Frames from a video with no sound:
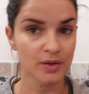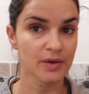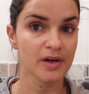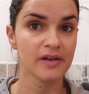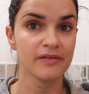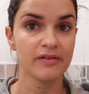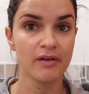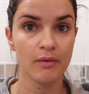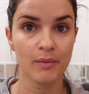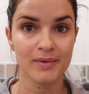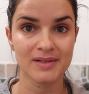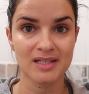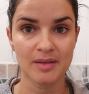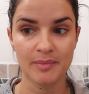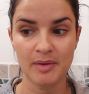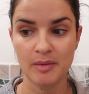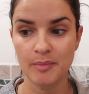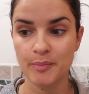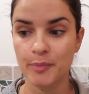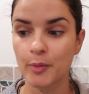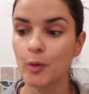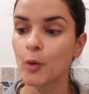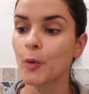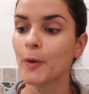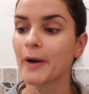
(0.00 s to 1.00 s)
Sorry if it was a
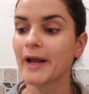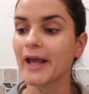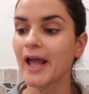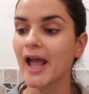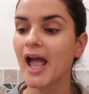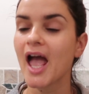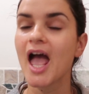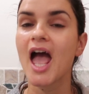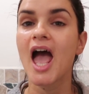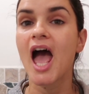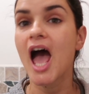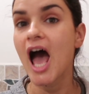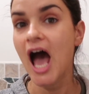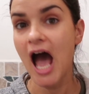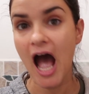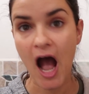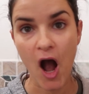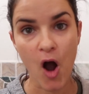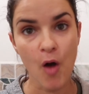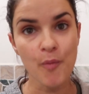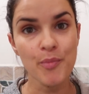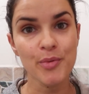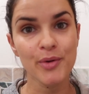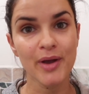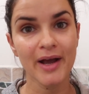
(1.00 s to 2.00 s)
bit boring. I
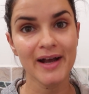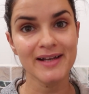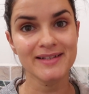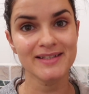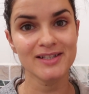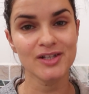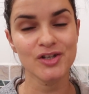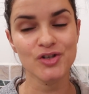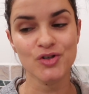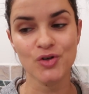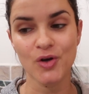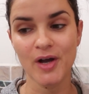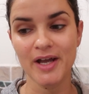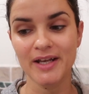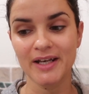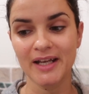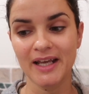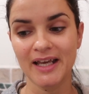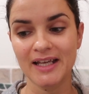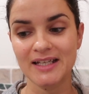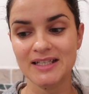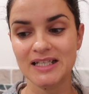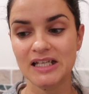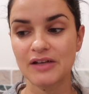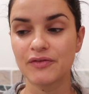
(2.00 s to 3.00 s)
hope you guys enjoyed
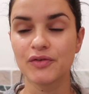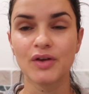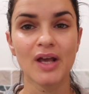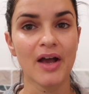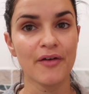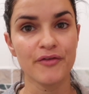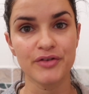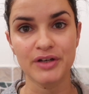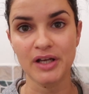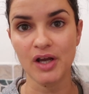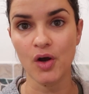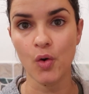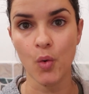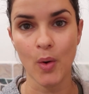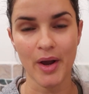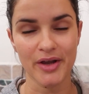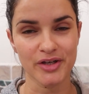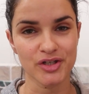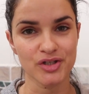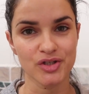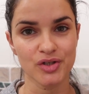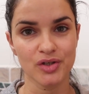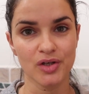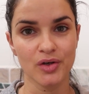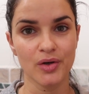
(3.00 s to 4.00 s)
it. If you have any
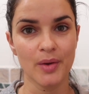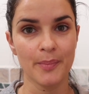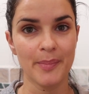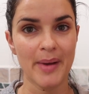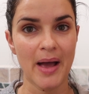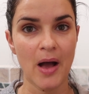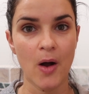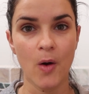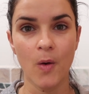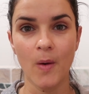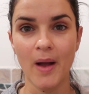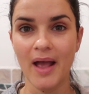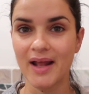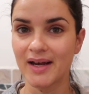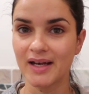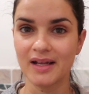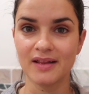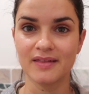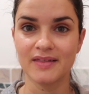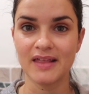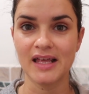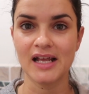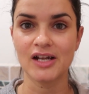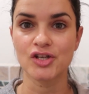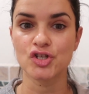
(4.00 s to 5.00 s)
question about
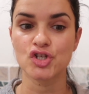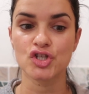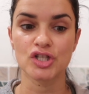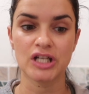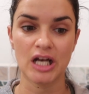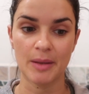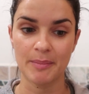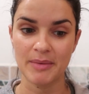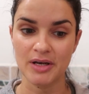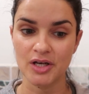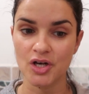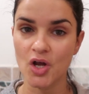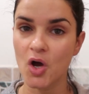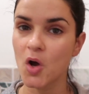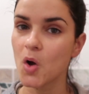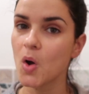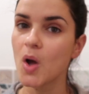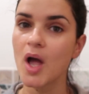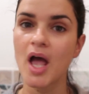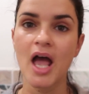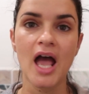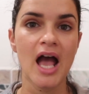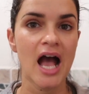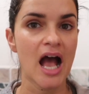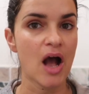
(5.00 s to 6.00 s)
anything, just let me
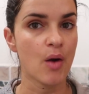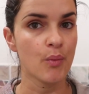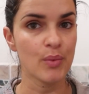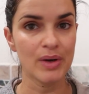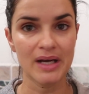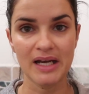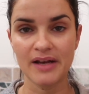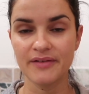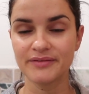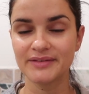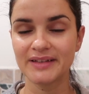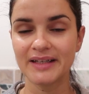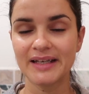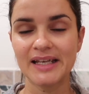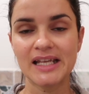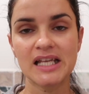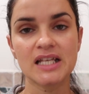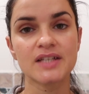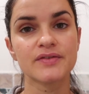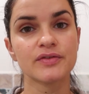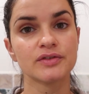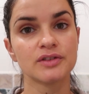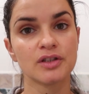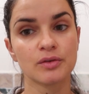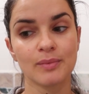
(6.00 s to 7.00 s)
know. I will leave the
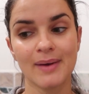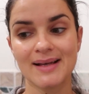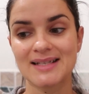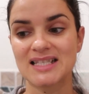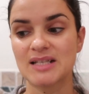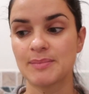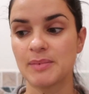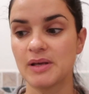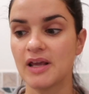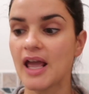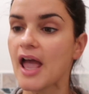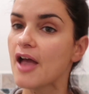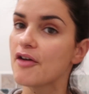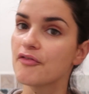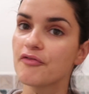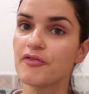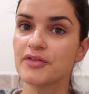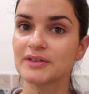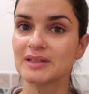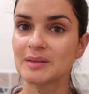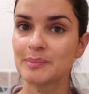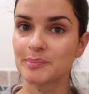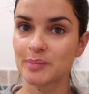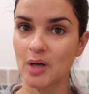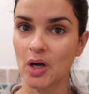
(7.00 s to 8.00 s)
links for the recipe and
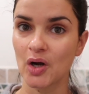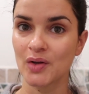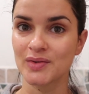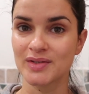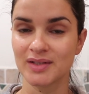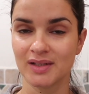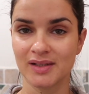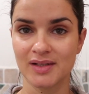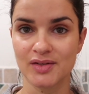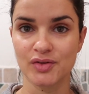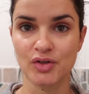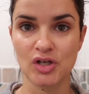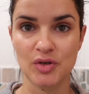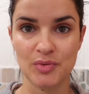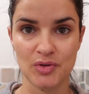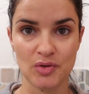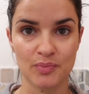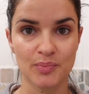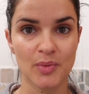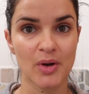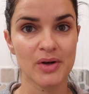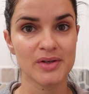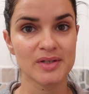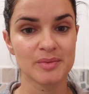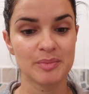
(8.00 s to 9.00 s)
for the products in the
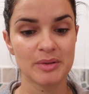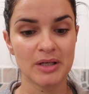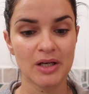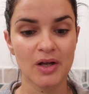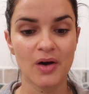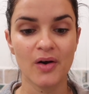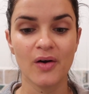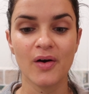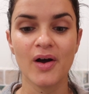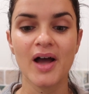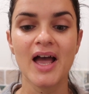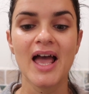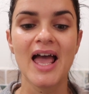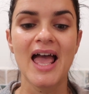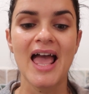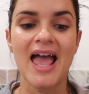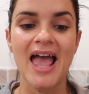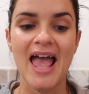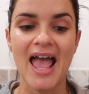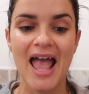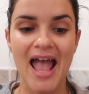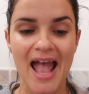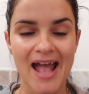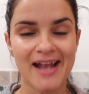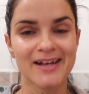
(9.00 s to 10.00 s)
description box below.
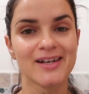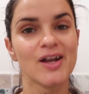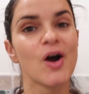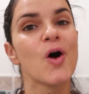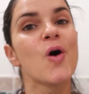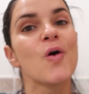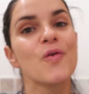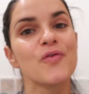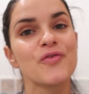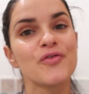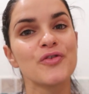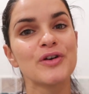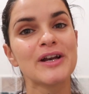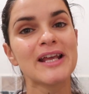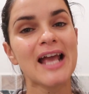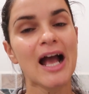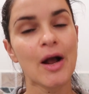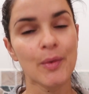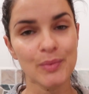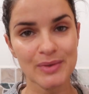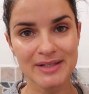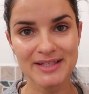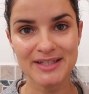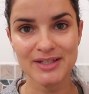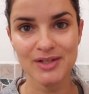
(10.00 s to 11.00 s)
And hopefully
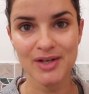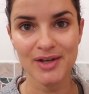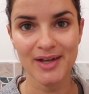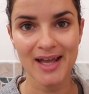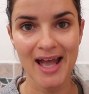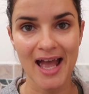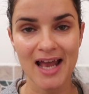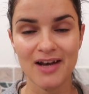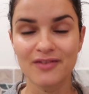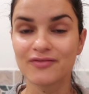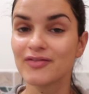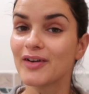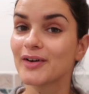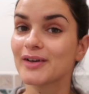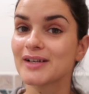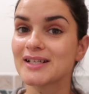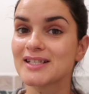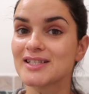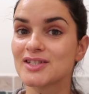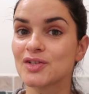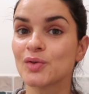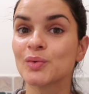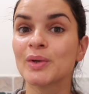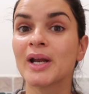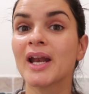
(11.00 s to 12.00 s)
I will see you again
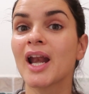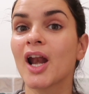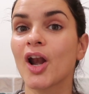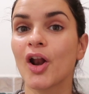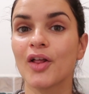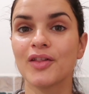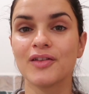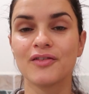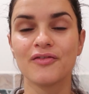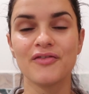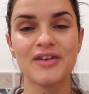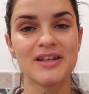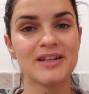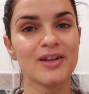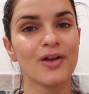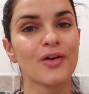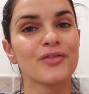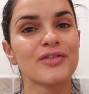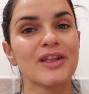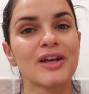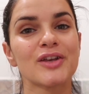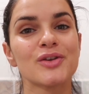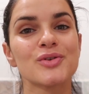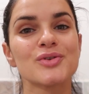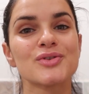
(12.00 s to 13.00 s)
very soon in another
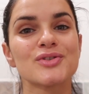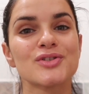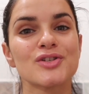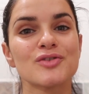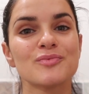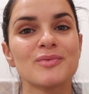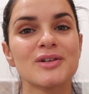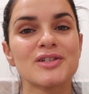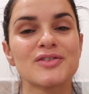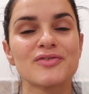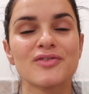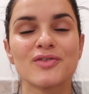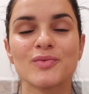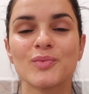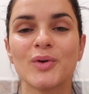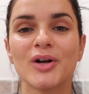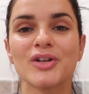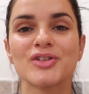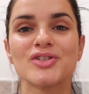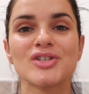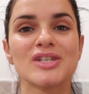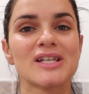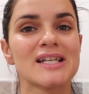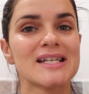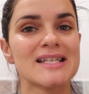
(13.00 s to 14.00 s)
video. Thank you so much for
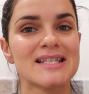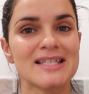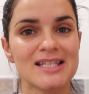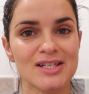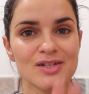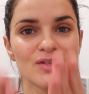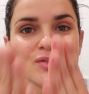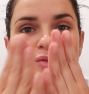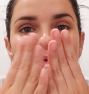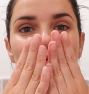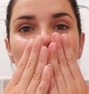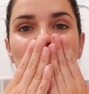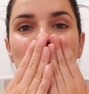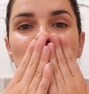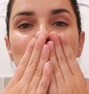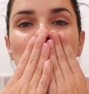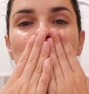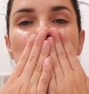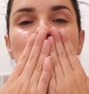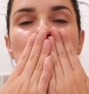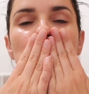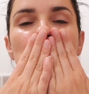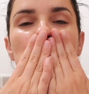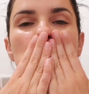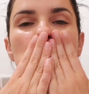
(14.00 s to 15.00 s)
watching, and see you soon.